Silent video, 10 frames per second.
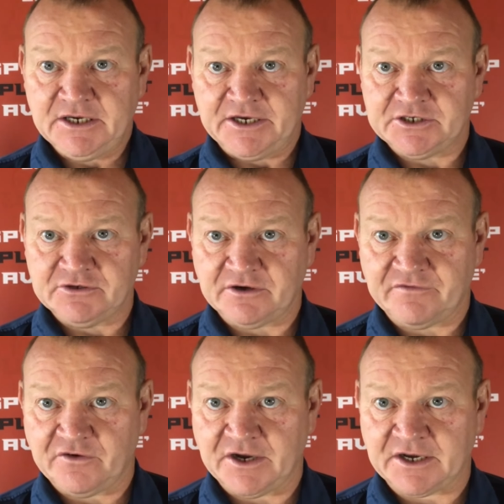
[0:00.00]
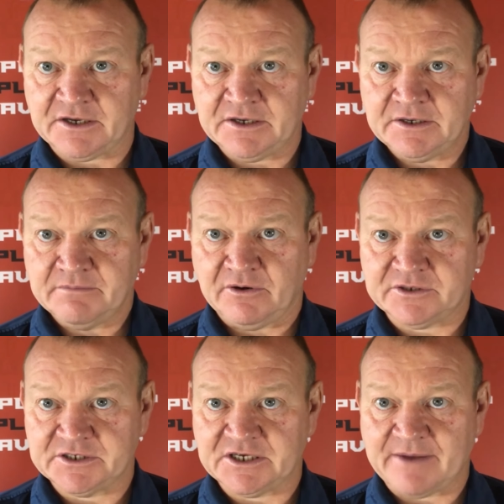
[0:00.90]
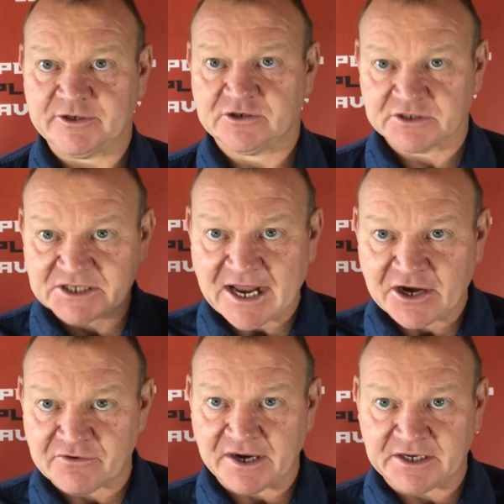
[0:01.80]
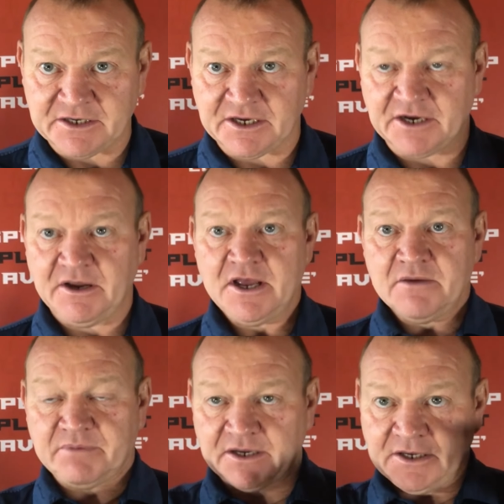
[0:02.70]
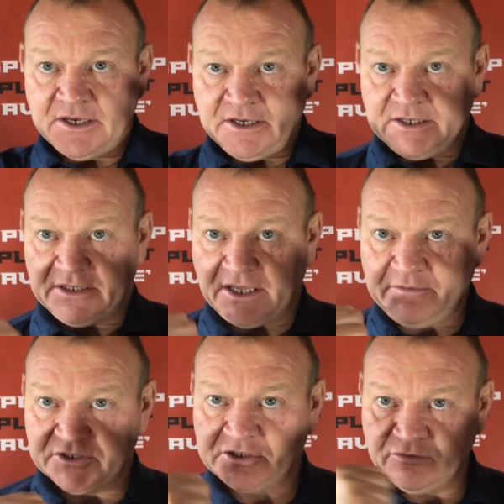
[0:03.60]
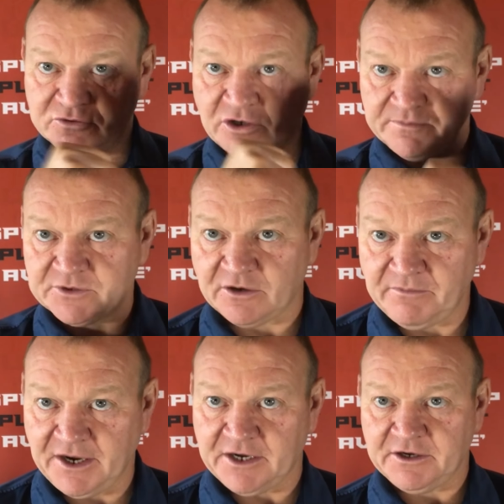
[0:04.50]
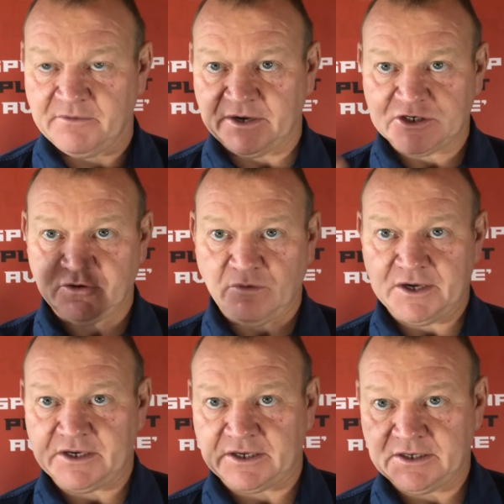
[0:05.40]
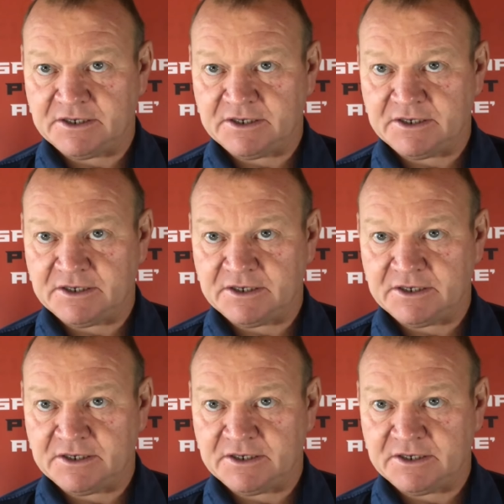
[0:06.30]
legendary fighter, boxes and amateur. I stand corrected there, but they were still top, top men, and you're you wonder.